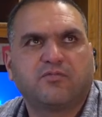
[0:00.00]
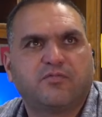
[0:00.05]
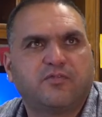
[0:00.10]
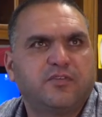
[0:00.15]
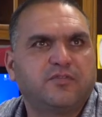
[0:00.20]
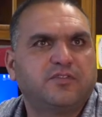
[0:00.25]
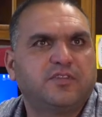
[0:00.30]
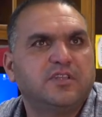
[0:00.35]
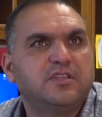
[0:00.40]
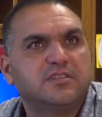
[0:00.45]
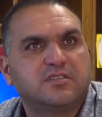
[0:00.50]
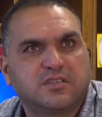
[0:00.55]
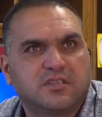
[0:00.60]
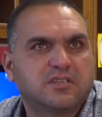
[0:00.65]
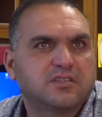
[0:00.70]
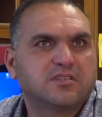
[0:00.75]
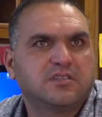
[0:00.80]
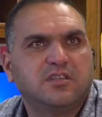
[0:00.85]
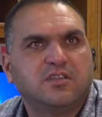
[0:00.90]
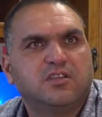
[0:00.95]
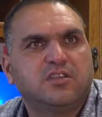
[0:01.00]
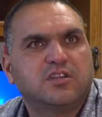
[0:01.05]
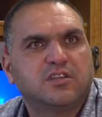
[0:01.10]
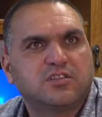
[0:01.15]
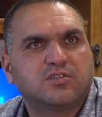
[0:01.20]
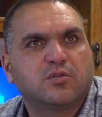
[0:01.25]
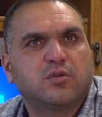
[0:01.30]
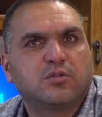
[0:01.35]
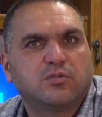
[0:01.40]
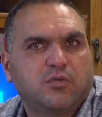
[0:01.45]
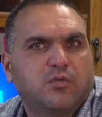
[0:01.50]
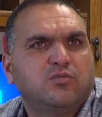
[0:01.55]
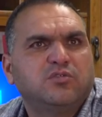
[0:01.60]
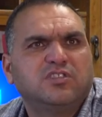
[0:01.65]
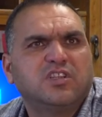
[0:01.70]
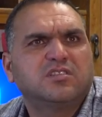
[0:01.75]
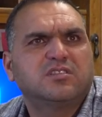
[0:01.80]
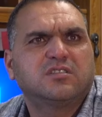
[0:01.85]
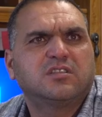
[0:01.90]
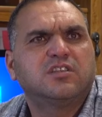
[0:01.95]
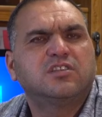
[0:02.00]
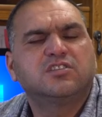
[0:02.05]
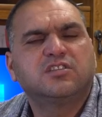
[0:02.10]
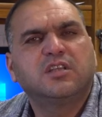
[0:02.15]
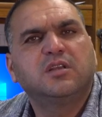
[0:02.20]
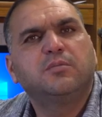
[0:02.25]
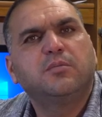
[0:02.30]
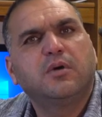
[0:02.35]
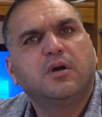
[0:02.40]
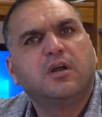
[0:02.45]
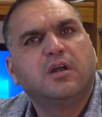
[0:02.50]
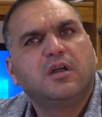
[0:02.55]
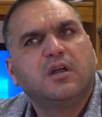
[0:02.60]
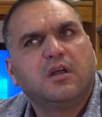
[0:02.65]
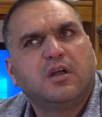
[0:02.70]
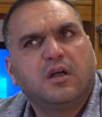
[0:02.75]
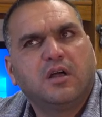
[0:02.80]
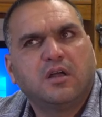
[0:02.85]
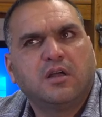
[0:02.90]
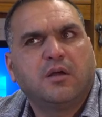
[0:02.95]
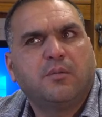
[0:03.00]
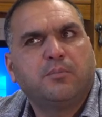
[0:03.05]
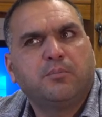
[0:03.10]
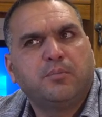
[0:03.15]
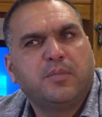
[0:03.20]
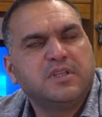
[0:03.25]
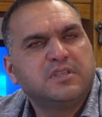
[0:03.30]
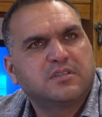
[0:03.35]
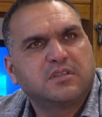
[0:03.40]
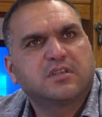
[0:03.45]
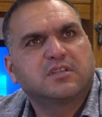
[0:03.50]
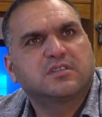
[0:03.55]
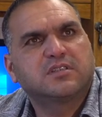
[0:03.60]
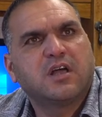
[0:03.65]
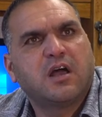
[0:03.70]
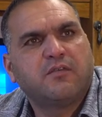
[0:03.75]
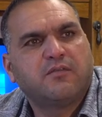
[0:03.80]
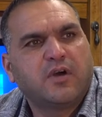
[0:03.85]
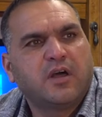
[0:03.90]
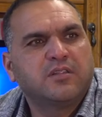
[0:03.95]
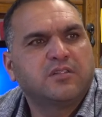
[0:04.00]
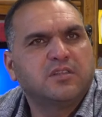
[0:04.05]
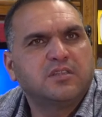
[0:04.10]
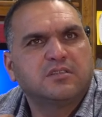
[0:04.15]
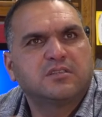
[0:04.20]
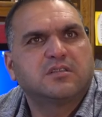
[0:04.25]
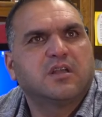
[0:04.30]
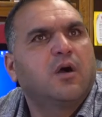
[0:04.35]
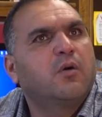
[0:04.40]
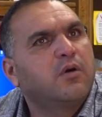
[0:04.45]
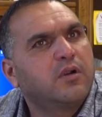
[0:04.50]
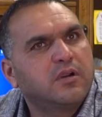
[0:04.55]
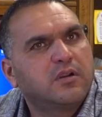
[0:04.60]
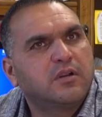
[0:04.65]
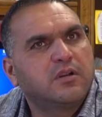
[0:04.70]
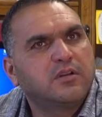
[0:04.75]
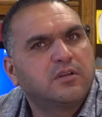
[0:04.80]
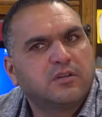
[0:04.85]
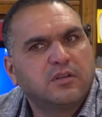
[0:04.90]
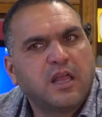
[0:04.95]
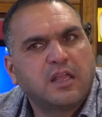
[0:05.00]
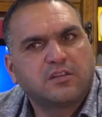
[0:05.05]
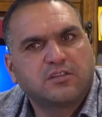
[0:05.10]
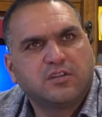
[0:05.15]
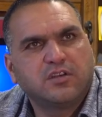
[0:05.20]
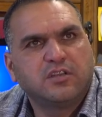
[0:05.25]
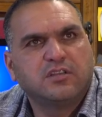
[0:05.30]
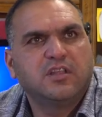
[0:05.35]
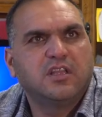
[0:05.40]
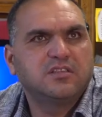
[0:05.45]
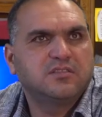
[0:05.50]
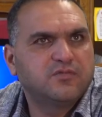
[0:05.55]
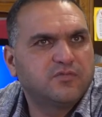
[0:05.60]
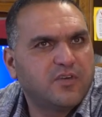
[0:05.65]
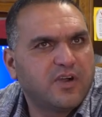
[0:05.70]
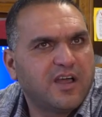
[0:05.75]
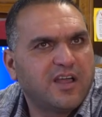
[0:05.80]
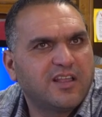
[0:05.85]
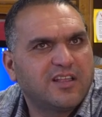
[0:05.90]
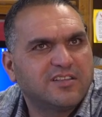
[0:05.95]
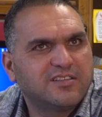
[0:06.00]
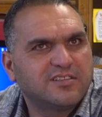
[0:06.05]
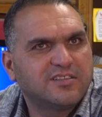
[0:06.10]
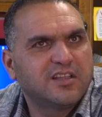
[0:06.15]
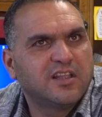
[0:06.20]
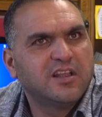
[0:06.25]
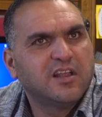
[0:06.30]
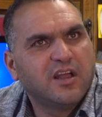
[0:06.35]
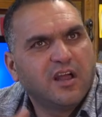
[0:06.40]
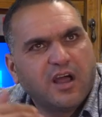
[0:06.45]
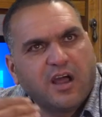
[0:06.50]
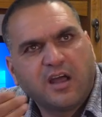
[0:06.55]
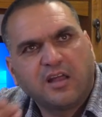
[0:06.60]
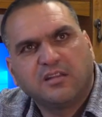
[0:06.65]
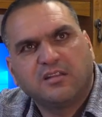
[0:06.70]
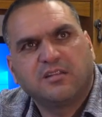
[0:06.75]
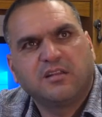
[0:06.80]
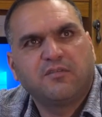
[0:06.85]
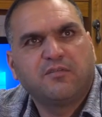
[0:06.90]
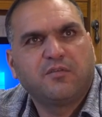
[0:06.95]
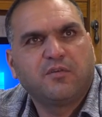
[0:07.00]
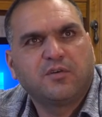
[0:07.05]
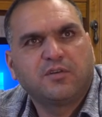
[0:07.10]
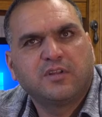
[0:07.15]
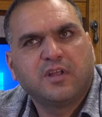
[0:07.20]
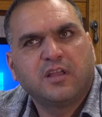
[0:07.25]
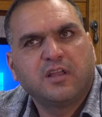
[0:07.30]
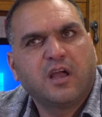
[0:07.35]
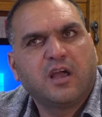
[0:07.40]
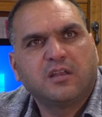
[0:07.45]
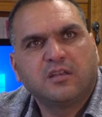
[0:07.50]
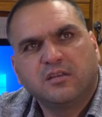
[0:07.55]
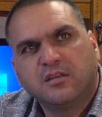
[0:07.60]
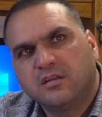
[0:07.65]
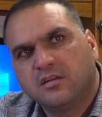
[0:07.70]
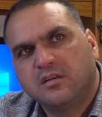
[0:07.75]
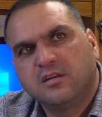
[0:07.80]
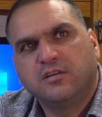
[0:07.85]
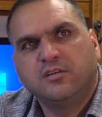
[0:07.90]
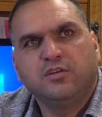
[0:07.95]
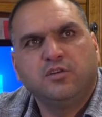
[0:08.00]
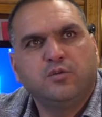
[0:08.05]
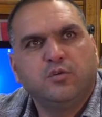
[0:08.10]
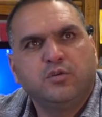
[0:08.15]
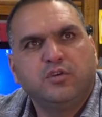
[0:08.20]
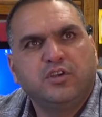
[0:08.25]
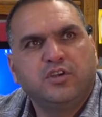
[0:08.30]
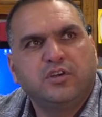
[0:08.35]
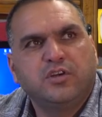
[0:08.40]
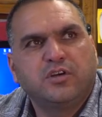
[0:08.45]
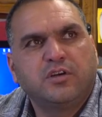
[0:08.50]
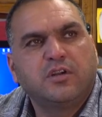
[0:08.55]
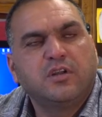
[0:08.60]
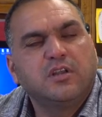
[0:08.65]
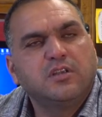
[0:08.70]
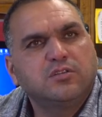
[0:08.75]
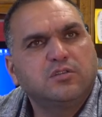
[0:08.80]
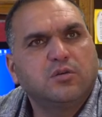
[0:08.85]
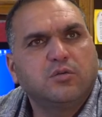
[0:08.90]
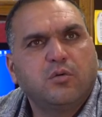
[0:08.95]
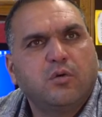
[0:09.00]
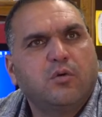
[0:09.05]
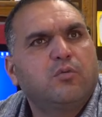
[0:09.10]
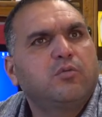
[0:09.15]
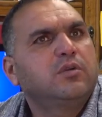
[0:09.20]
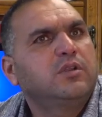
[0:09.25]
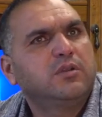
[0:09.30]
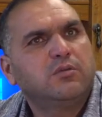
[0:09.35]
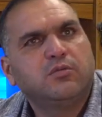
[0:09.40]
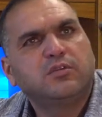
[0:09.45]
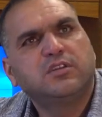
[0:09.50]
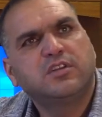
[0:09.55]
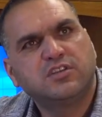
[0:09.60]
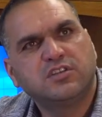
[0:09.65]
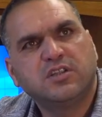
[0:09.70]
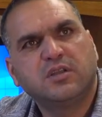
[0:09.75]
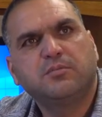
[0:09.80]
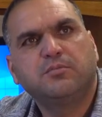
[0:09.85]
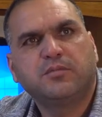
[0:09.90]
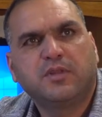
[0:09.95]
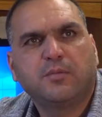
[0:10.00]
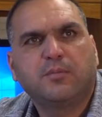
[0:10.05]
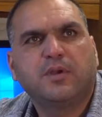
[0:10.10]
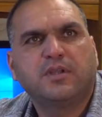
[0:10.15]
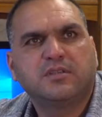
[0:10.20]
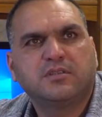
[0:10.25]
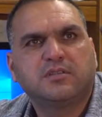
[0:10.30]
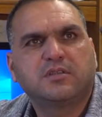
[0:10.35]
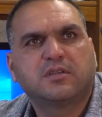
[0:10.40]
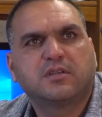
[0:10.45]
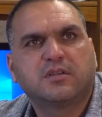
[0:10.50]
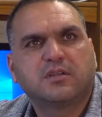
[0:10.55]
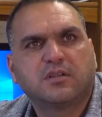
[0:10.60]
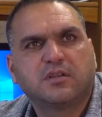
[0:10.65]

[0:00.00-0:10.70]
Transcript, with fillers: fifteen, sixteen years old. We just teach them uh, basic stuff, and this our like three days fast. Mm-hmm. And the fourth day and New Year. So we, we teach them the basic